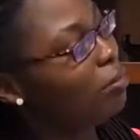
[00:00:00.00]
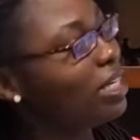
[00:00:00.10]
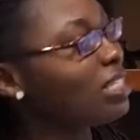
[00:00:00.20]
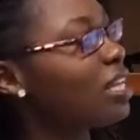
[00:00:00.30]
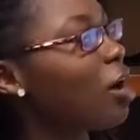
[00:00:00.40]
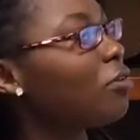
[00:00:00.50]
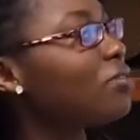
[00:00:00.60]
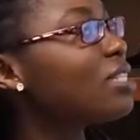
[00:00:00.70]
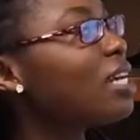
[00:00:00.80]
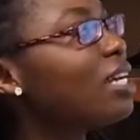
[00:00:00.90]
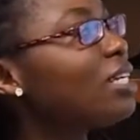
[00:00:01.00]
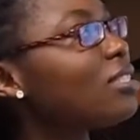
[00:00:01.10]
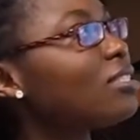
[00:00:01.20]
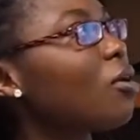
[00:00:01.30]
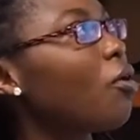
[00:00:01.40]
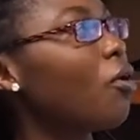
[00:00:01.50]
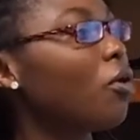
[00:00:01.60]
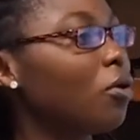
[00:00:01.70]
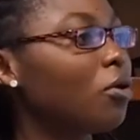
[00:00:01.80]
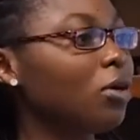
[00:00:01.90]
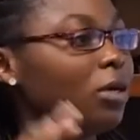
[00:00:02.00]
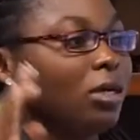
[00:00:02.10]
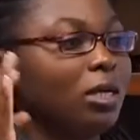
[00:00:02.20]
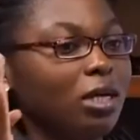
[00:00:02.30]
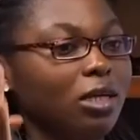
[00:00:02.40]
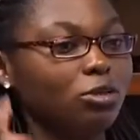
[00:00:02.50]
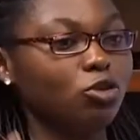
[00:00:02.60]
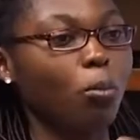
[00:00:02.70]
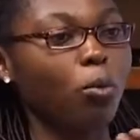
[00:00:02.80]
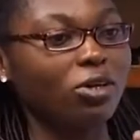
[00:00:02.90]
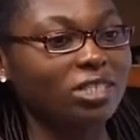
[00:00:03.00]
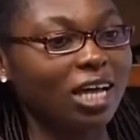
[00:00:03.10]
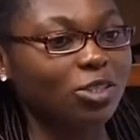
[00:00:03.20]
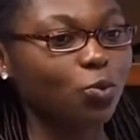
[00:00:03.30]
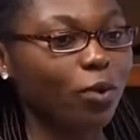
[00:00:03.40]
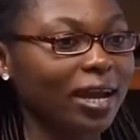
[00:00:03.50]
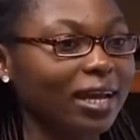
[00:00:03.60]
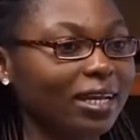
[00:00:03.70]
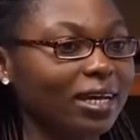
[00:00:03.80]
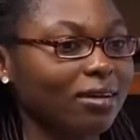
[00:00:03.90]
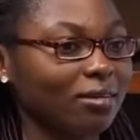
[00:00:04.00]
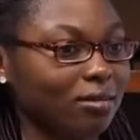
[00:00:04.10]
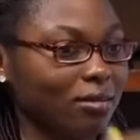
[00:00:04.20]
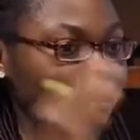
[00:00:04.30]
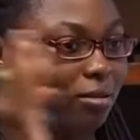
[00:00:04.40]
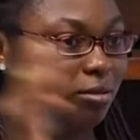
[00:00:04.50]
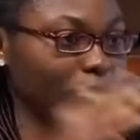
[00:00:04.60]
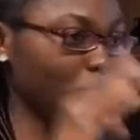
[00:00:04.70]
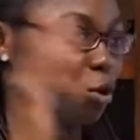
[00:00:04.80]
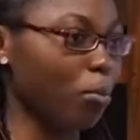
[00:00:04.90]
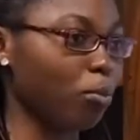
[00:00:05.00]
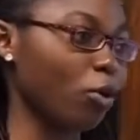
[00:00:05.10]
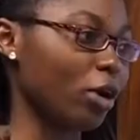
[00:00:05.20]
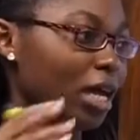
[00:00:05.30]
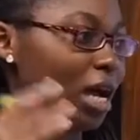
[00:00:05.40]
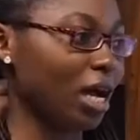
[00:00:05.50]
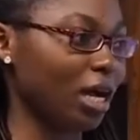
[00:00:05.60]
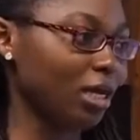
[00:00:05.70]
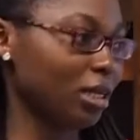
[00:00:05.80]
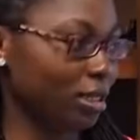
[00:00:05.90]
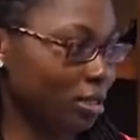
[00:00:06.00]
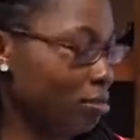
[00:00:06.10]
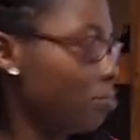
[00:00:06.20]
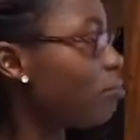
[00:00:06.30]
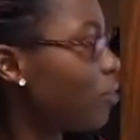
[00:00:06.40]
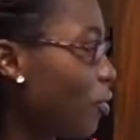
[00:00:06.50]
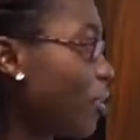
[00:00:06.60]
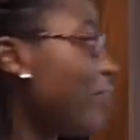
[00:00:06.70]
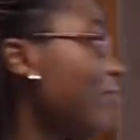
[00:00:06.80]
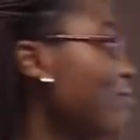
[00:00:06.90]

minister of state or your boss at work, your employer. Okay.